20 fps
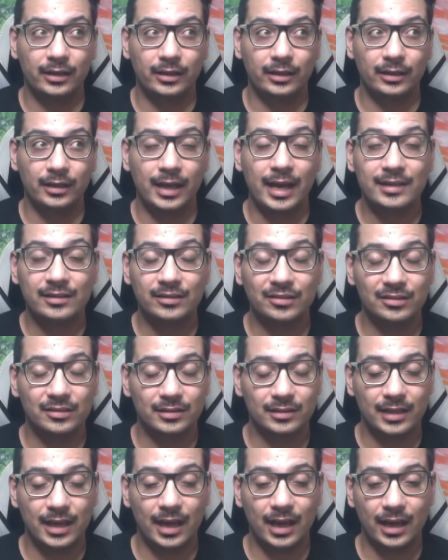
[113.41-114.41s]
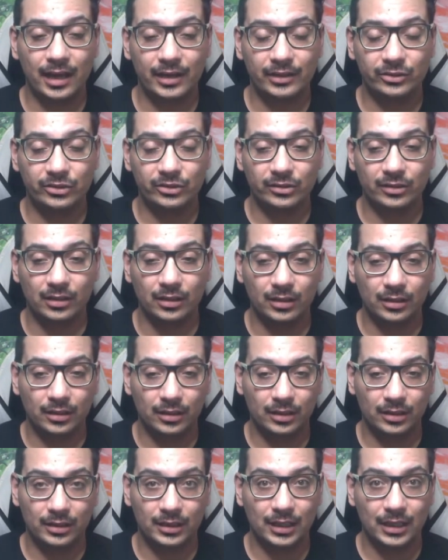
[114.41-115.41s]
lessons that I had to
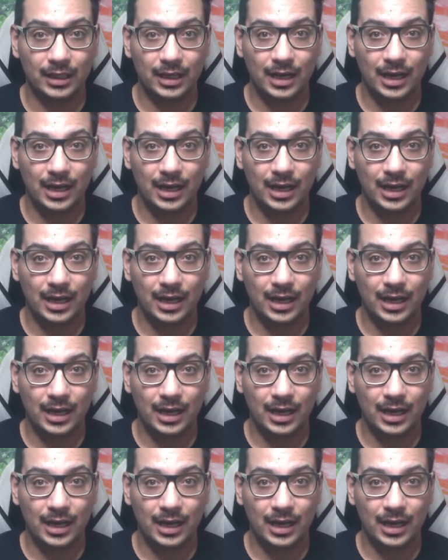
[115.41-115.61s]
learn